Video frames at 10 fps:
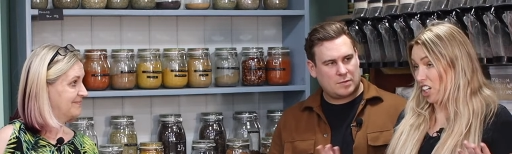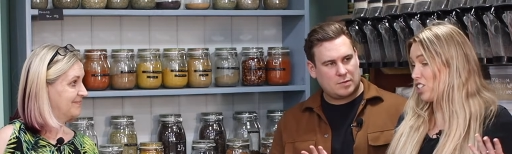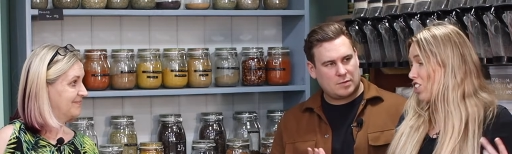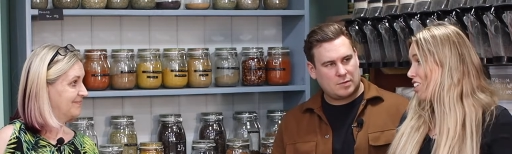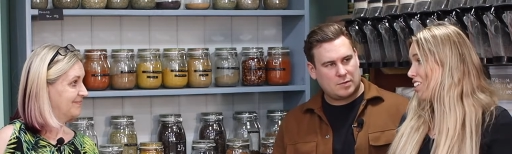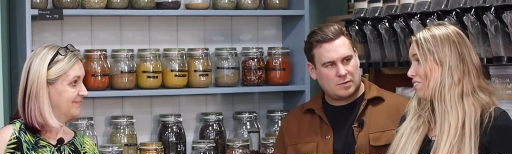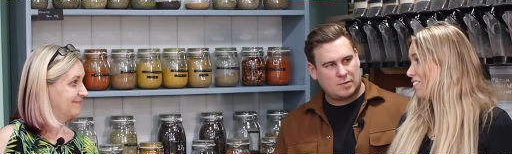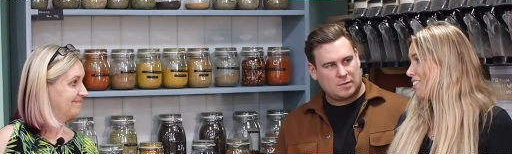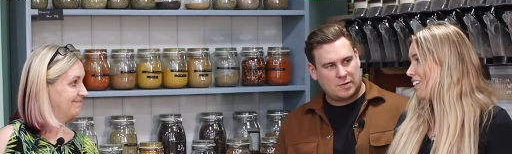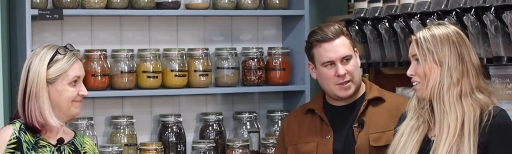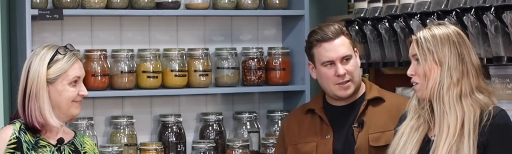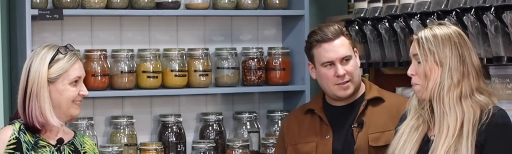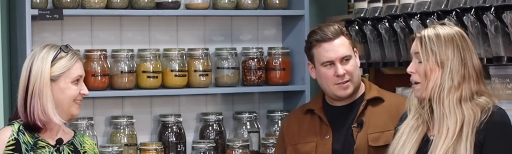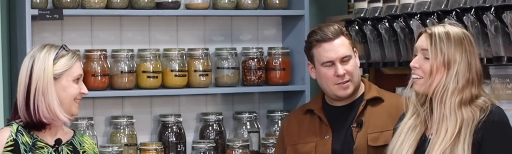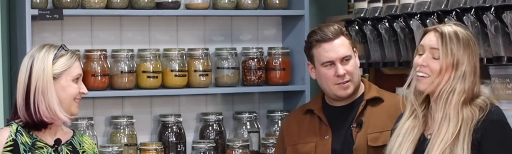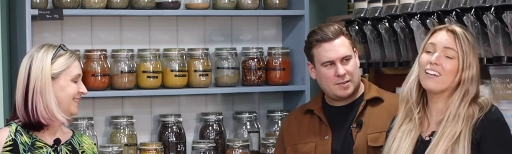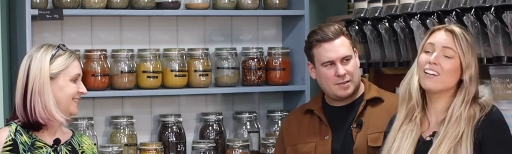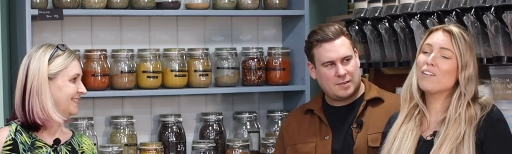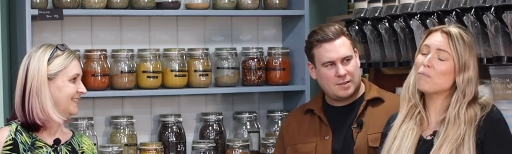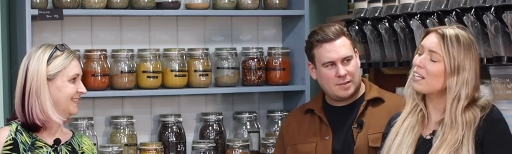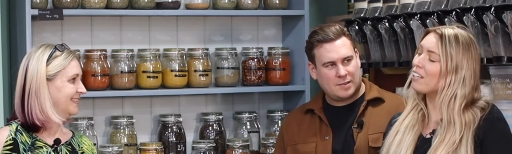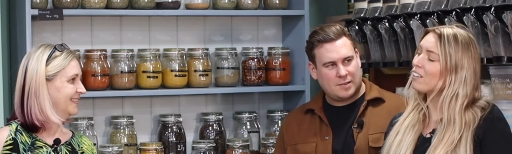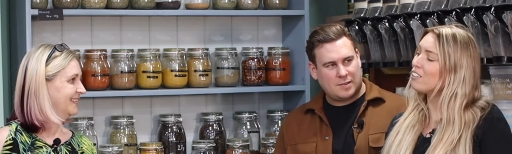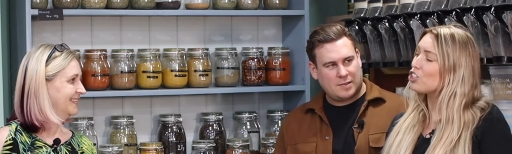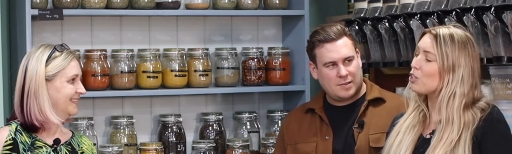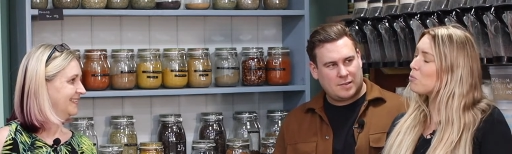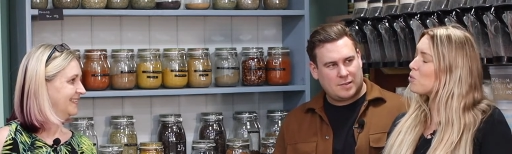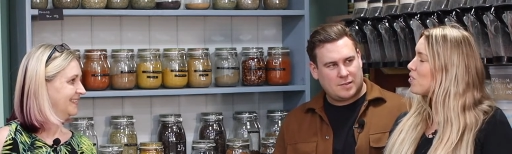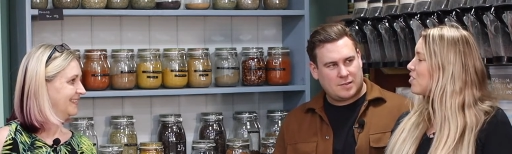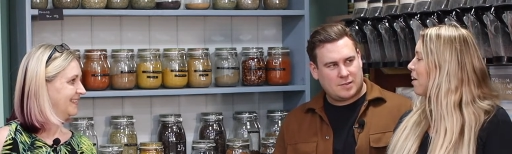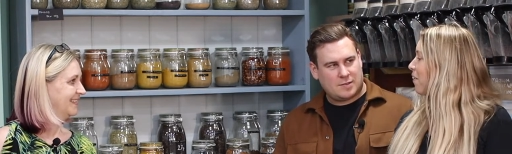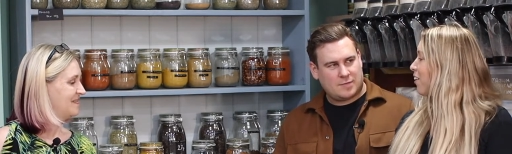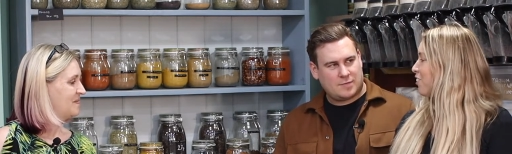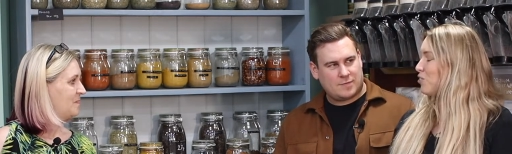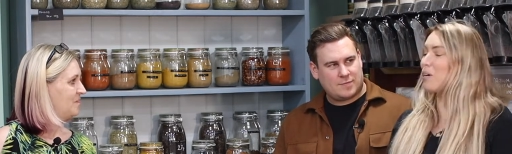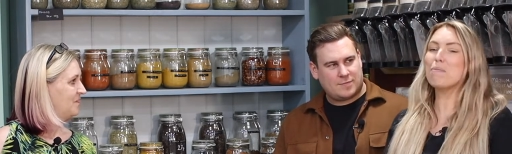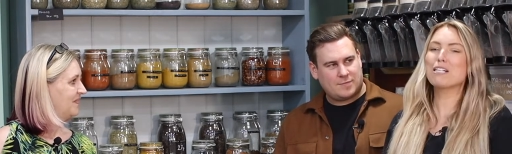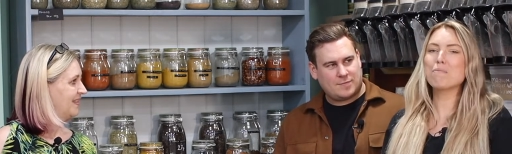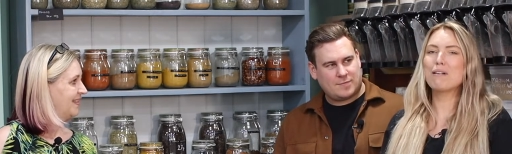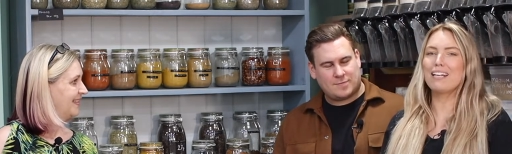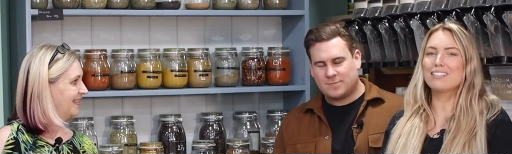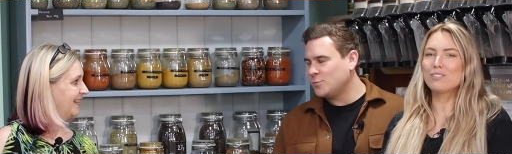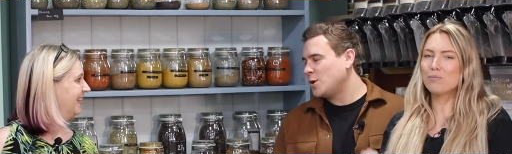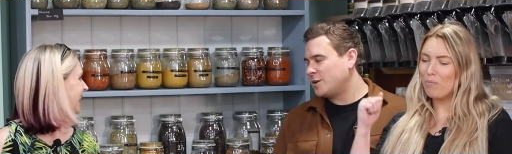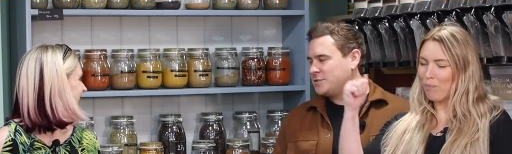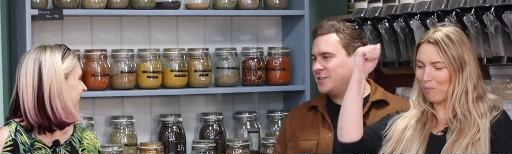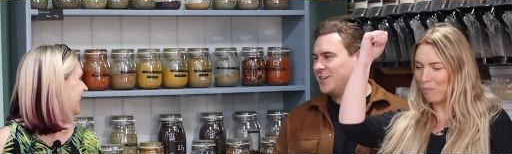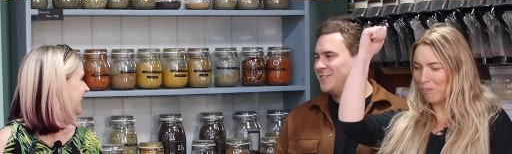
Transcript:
Speaker 1: changing lives and yeah. making making Chelmsford and the country a better place. Well done to